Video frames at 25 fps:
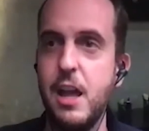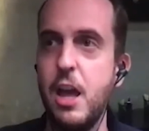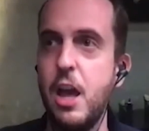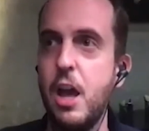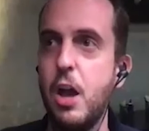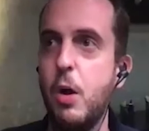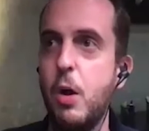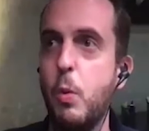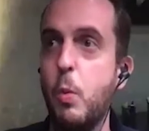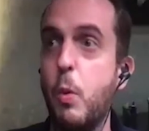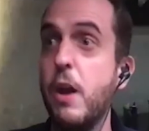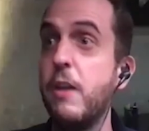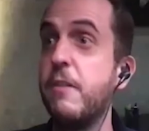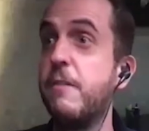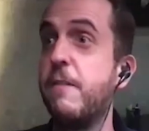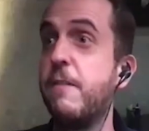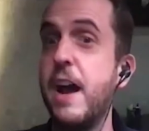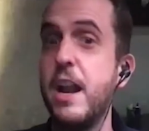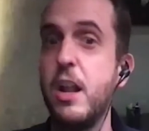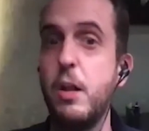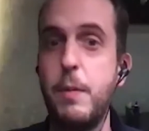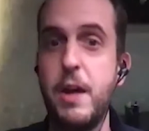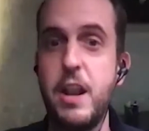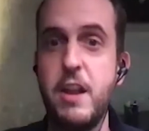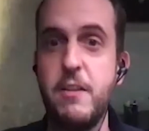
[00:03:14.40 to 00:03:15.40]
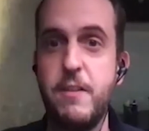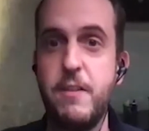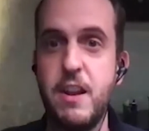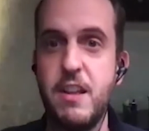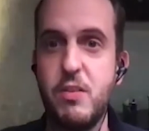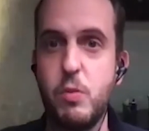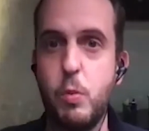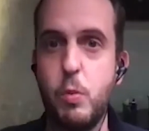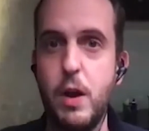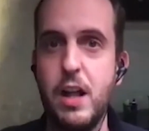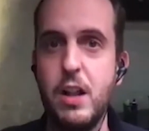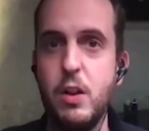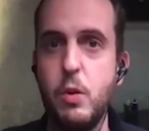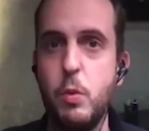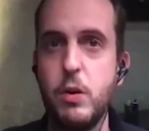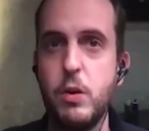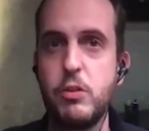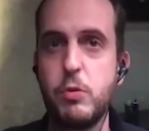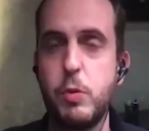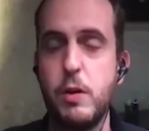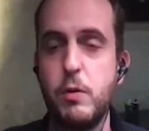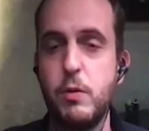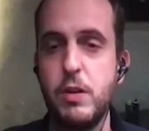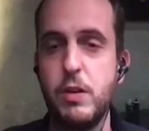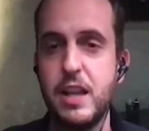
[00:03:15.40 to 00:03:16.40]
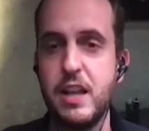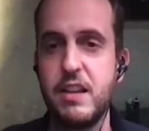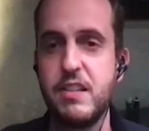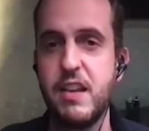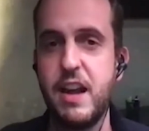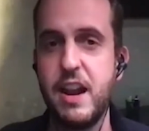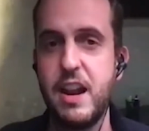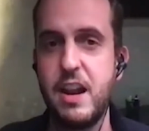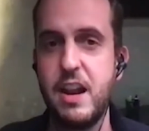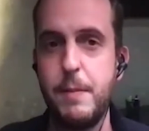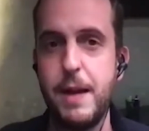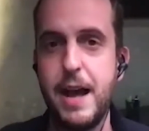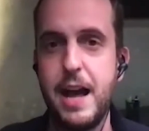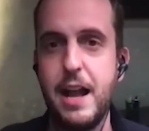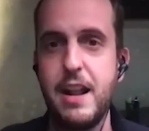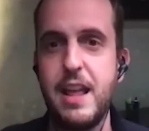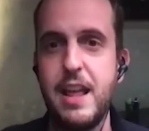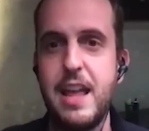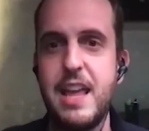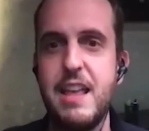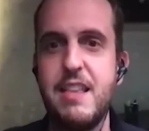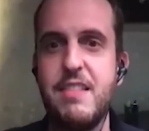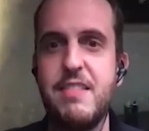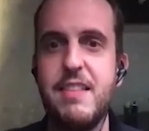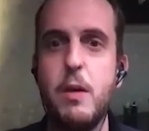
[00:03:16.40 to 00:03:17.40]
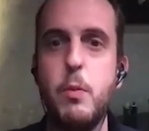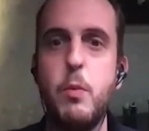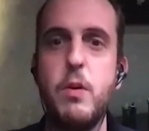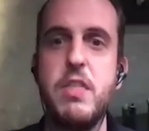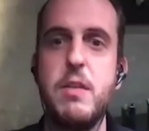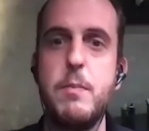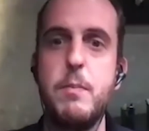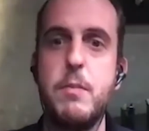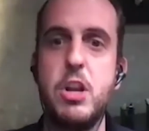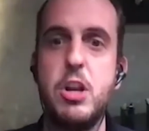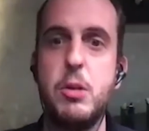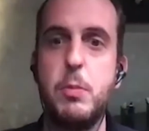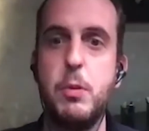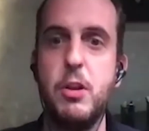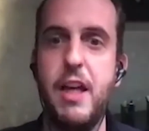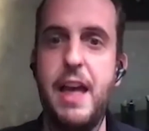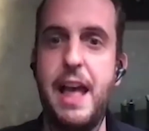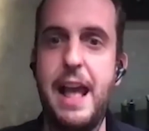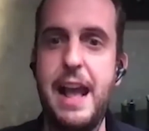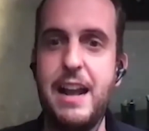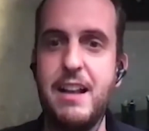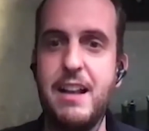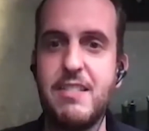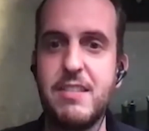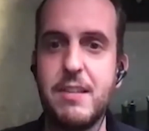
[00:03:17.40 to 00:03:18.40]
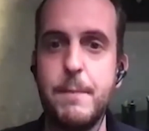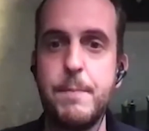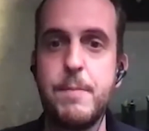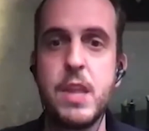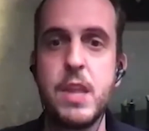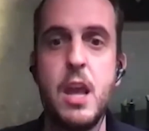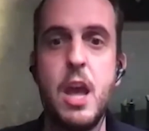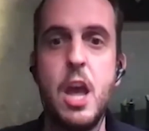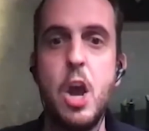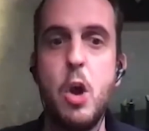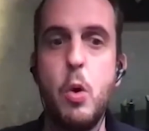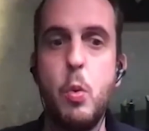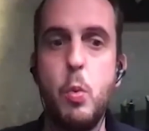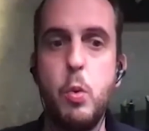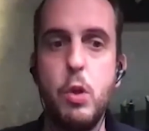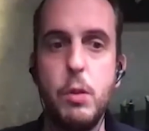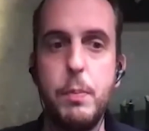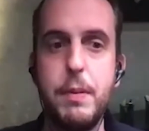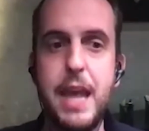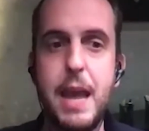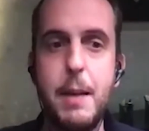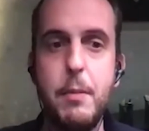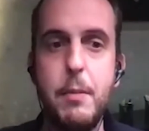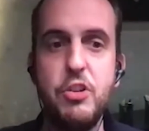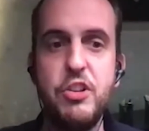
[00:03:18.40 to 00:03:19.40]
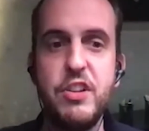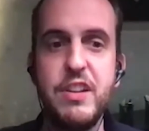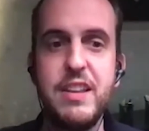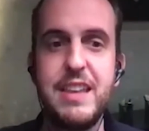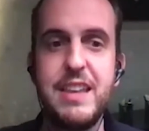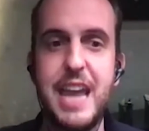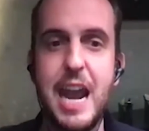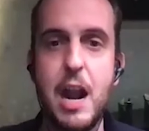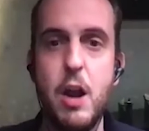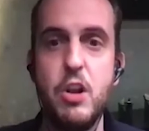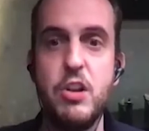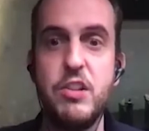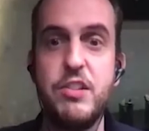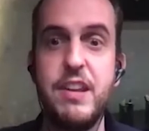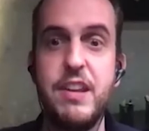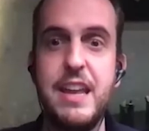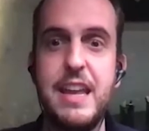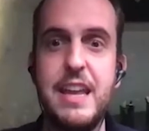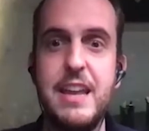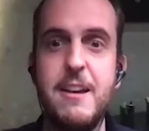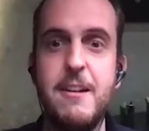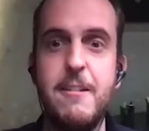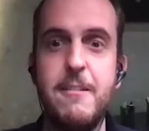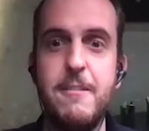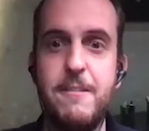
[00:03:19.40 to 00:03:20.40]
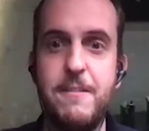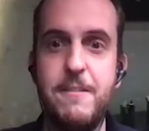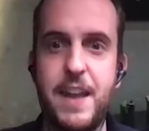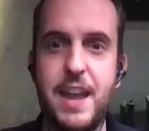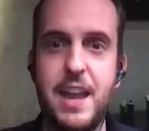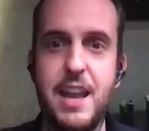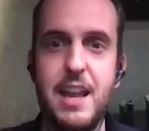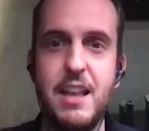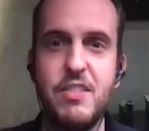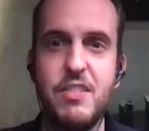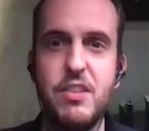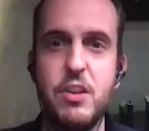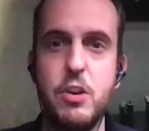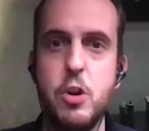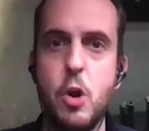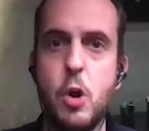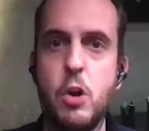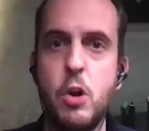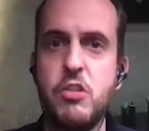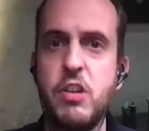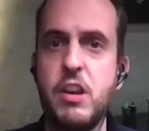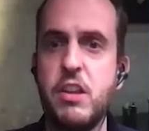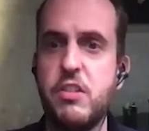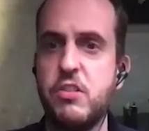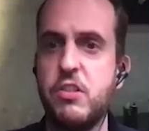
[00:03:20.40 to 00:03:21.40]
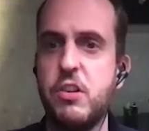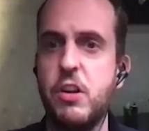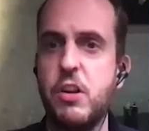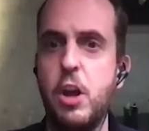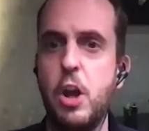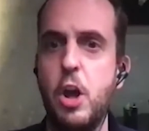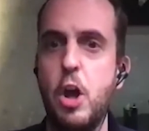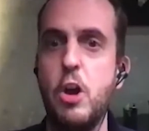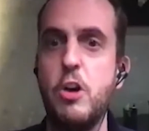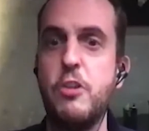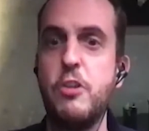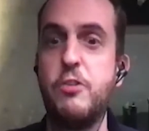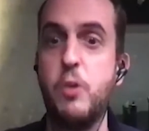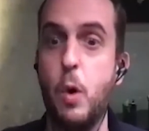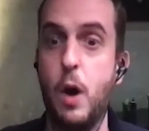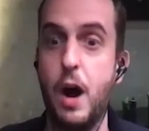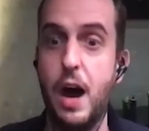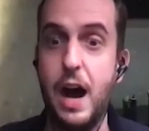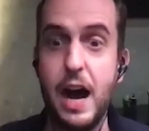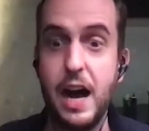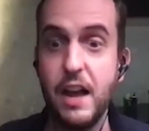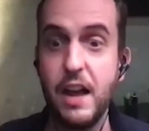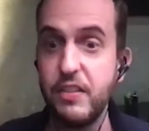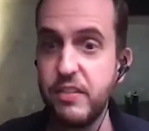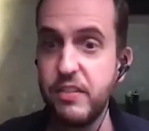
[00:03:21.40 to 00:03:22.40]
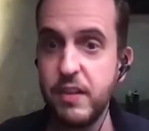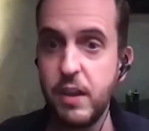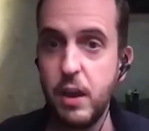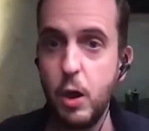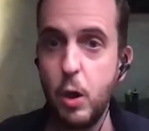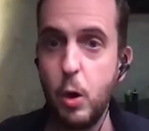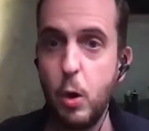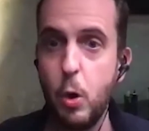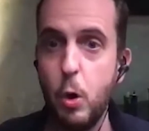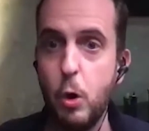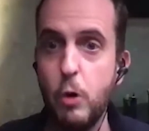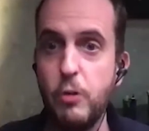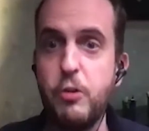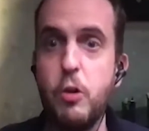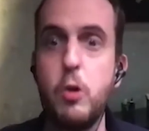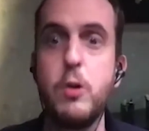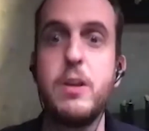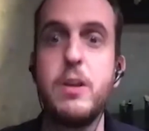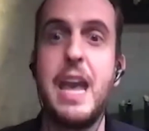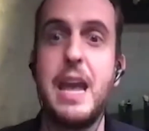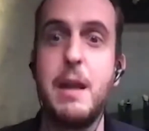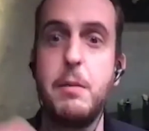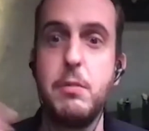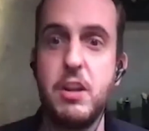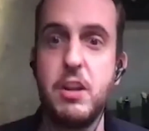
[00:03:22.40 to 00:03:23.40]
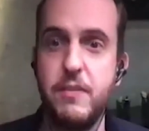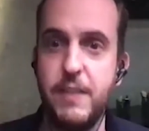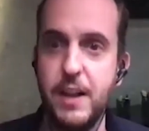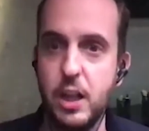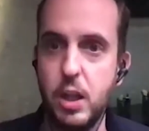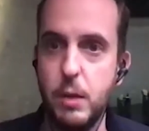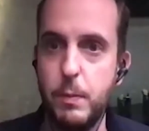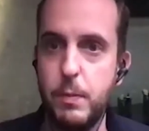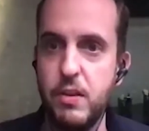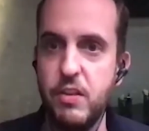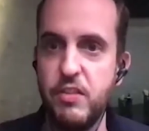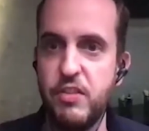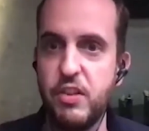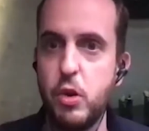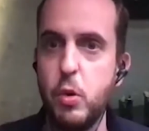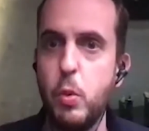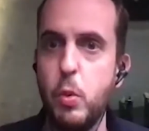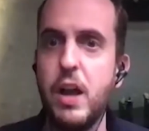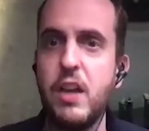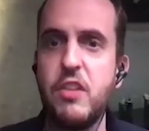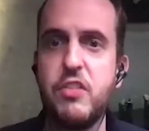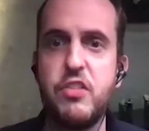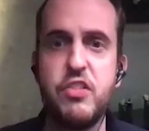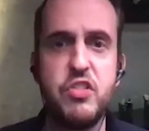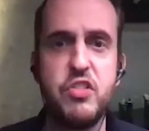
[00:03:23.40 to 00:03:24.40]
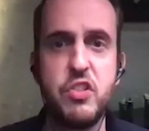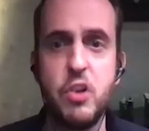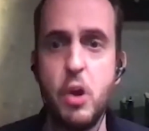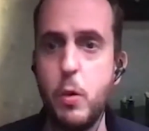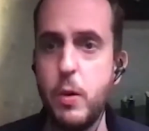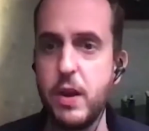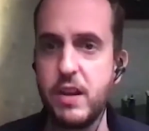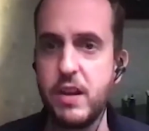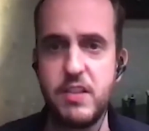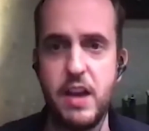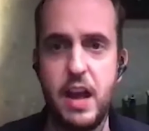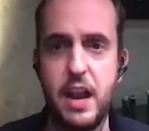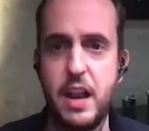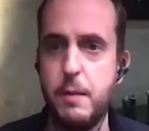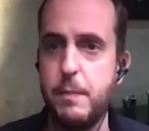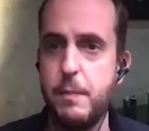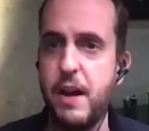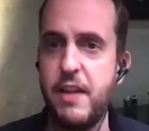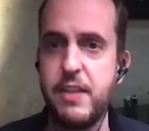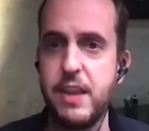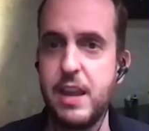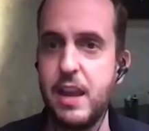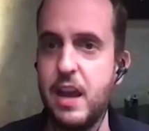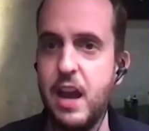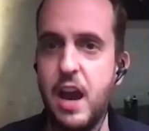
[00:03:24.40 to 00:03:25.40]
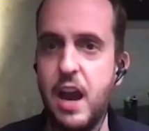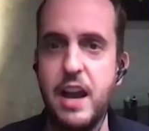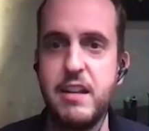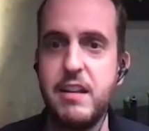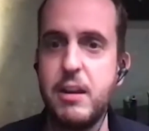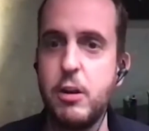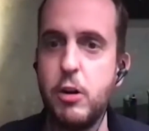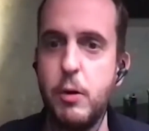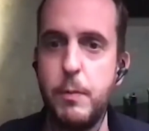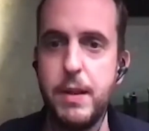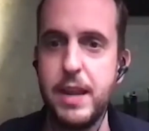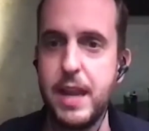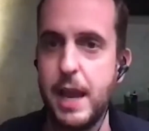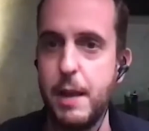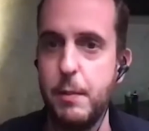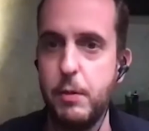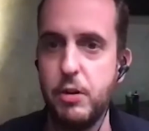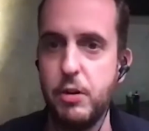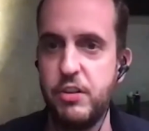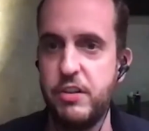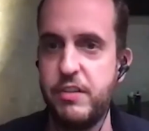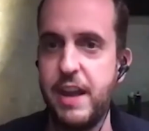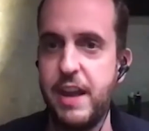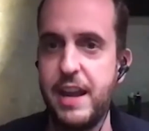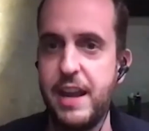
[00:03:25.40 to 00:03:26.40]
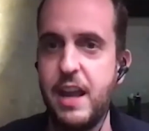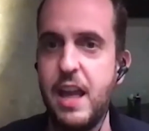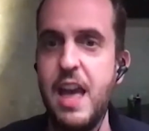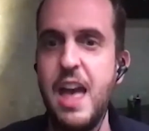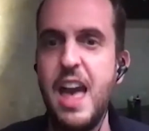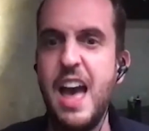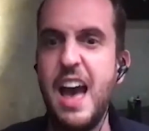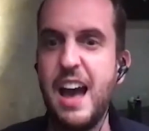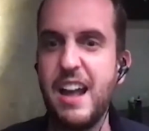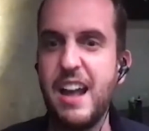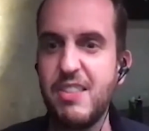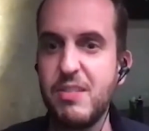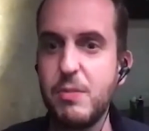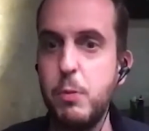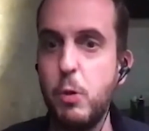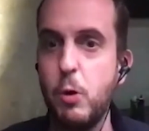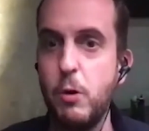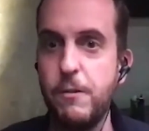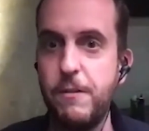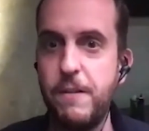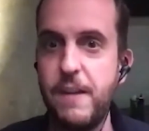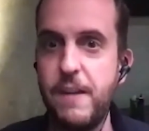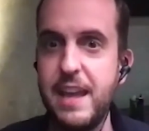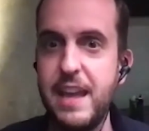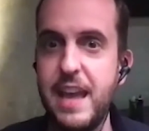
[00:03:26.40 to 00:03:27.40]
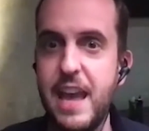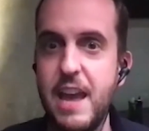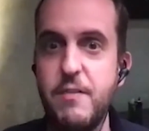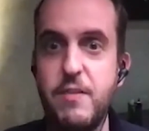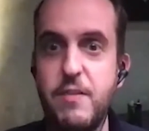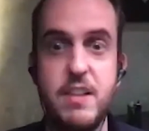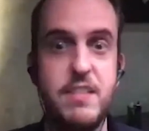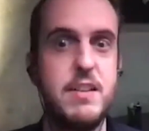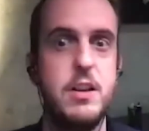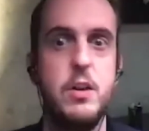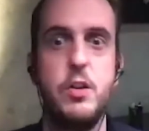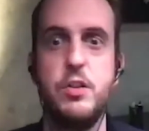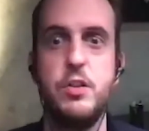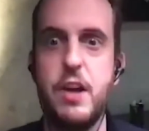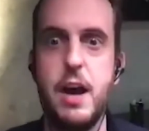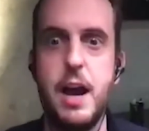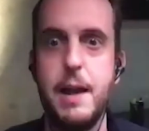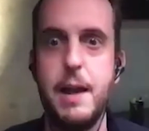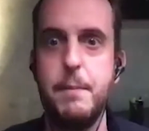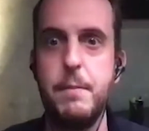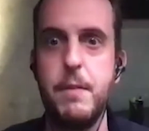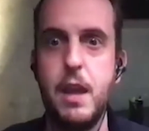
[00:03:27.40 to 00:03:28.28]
One final benefit as well, which we're really excited about, is that with Immutable X, we'll be able to guarantee fees, not just for us or for game developers who are so excited by the idea of being able to take a small fee every single time